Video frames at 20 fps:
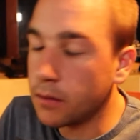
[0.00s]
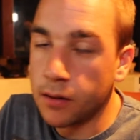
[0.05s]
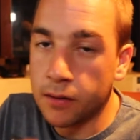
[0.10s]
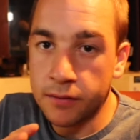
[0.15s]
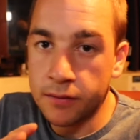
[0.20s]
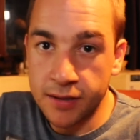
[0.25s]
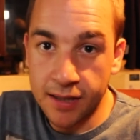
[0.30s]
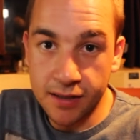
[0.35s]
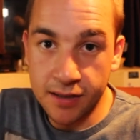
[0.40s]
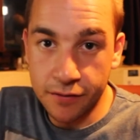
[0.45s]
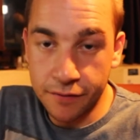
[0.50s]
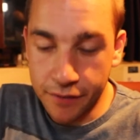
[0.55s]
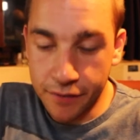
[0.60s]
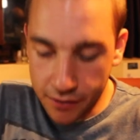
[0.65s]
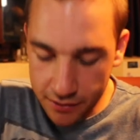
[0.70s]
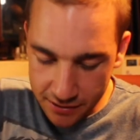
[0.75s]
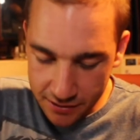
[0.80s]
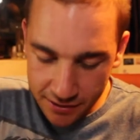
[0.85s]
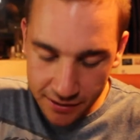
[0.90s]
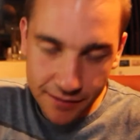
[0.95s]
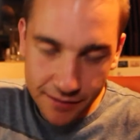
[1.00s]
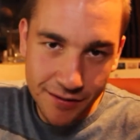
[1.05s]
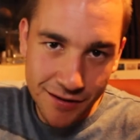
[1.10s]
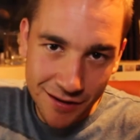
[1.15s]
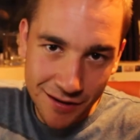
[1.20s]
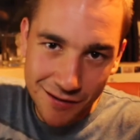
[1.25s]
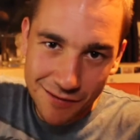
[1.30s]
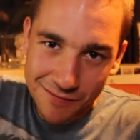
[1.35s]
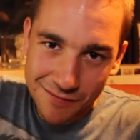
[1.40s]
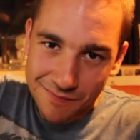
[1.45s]
So that's the first heat.
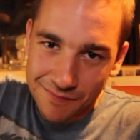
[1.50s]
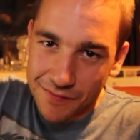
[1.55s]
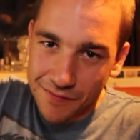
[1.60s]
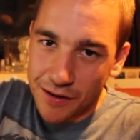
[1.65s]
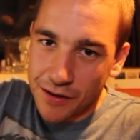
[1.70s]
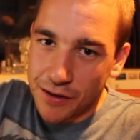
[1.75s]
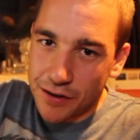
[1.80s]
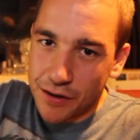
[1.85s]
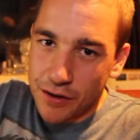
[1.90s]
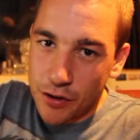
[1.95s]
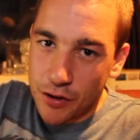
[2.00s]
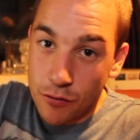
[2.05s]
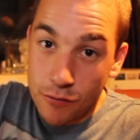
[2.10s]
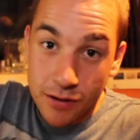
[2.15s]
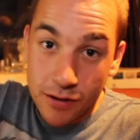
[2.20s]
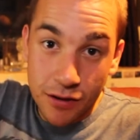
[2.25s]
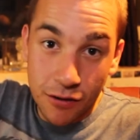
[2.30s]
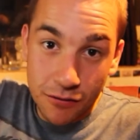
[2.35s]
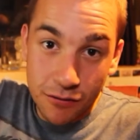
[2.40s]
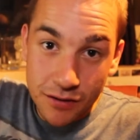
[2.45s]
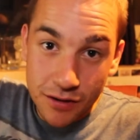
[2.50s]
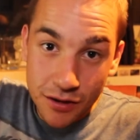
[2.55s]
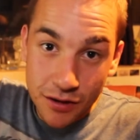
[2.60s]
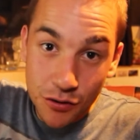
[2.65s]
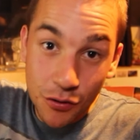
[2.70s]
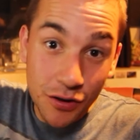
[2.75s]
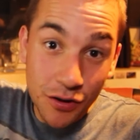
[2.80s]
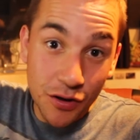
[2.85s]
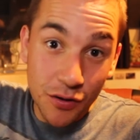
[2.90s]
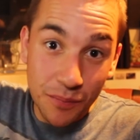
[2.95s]
So who is going to
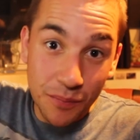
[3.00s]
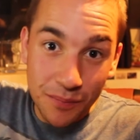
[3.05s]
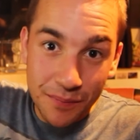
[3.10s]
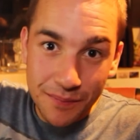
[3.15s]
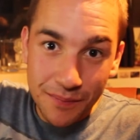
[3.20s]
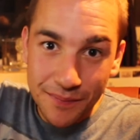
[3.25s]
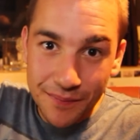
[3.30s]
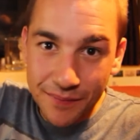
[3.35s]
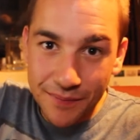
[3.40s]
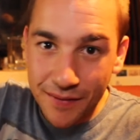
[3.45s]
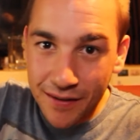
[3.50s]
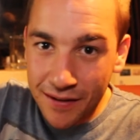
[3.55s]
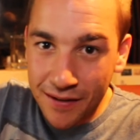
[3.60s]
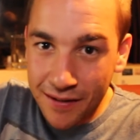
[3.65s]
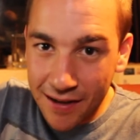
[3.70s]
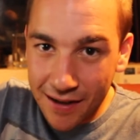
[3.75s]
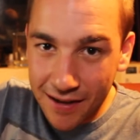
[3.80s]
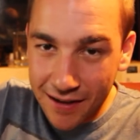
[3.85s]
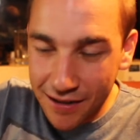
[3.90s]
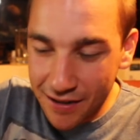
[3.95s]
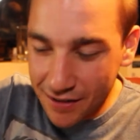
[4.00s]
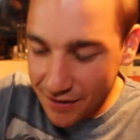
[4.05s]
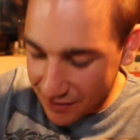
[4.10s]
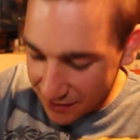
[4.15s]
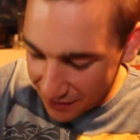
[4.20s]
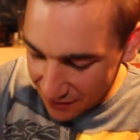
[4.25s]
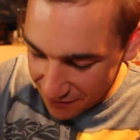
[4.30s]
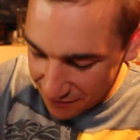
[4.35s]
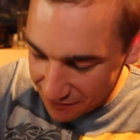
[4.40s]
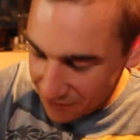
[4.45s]
join them in that heat?